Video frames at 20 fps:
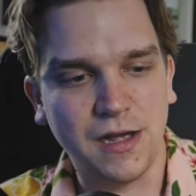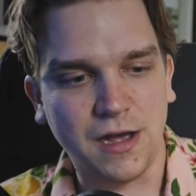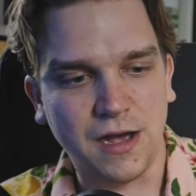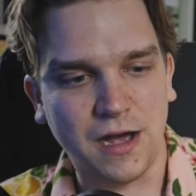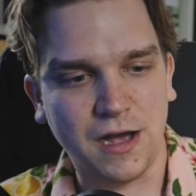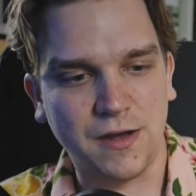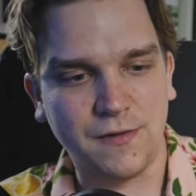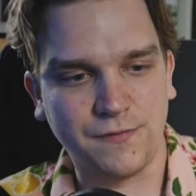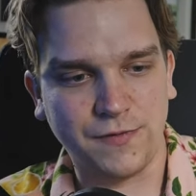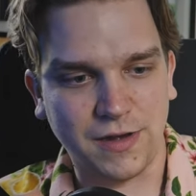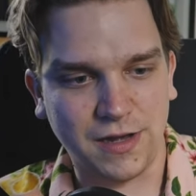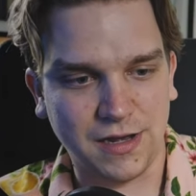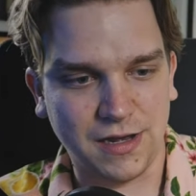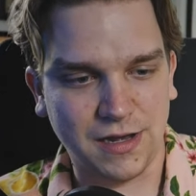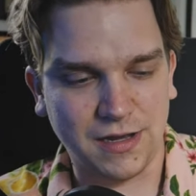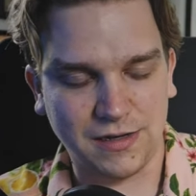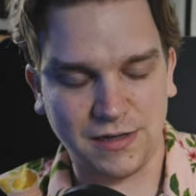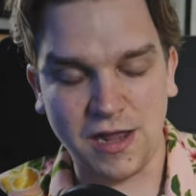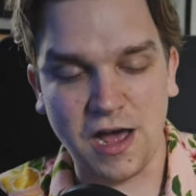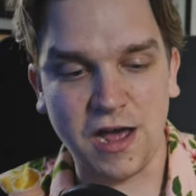of
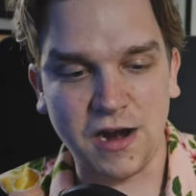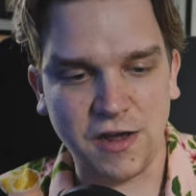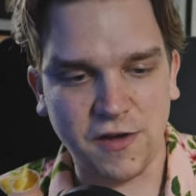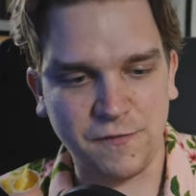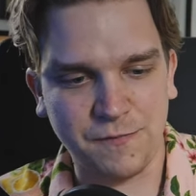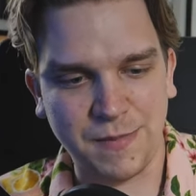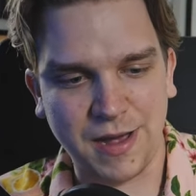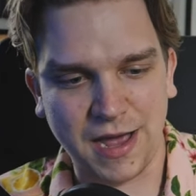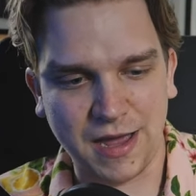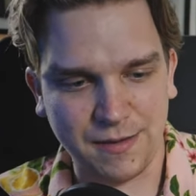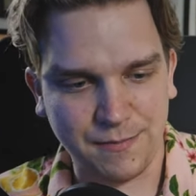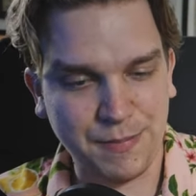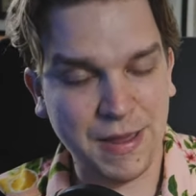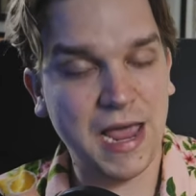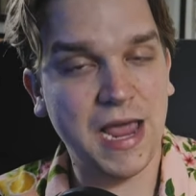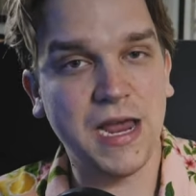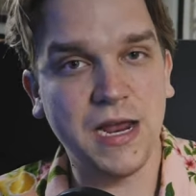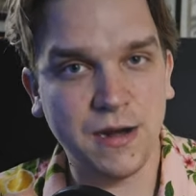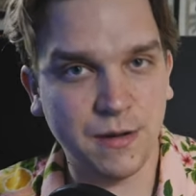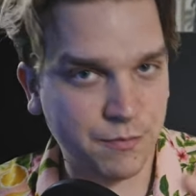a lot of my
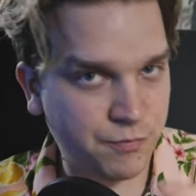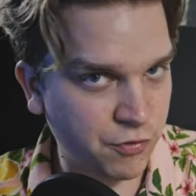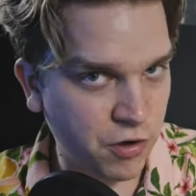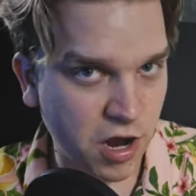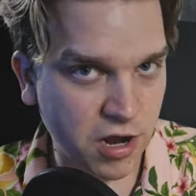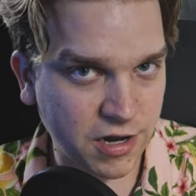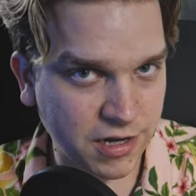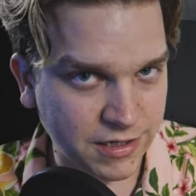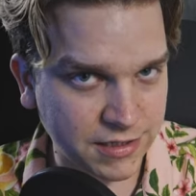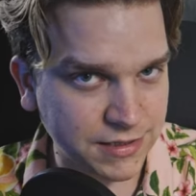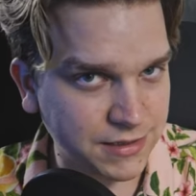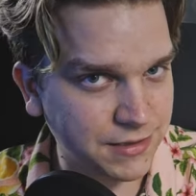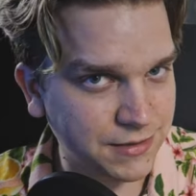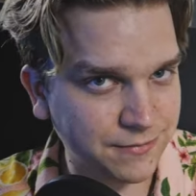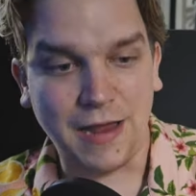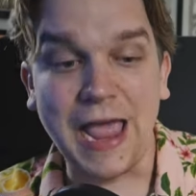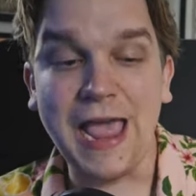paid products,